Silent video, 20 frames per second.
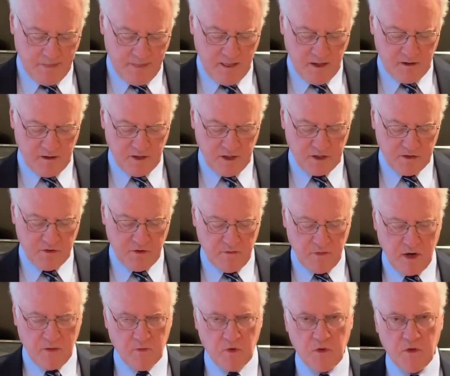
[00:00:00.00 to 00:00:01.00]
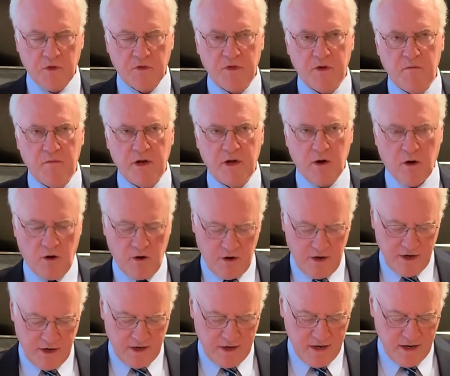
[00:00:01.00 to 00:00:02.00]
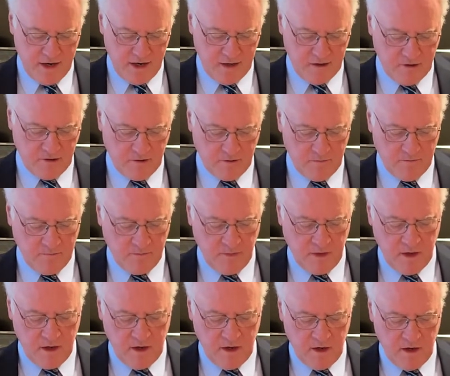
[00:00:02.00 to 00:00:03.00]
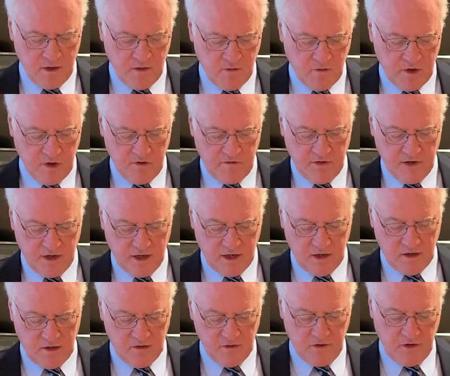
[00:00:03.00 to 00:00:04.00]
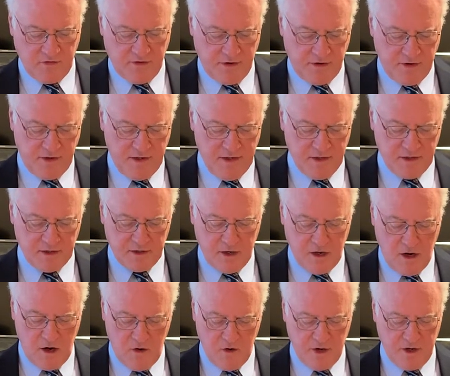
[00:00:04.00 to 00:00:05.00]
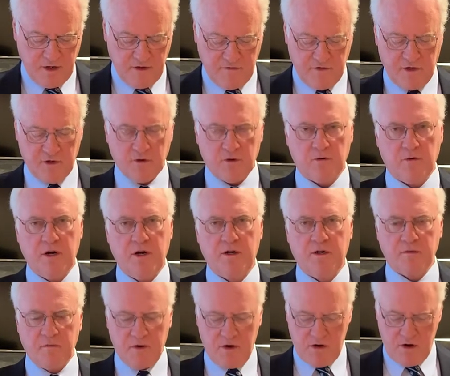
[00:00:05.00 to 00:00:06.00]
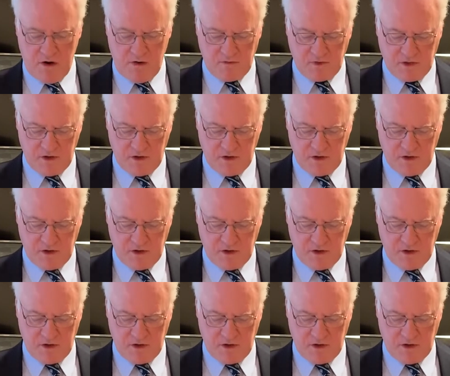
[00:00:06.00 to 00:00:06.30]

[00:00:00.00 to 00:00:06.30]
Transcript: Just remember that the minority in Heller would have held that there is no individual right to bear arms at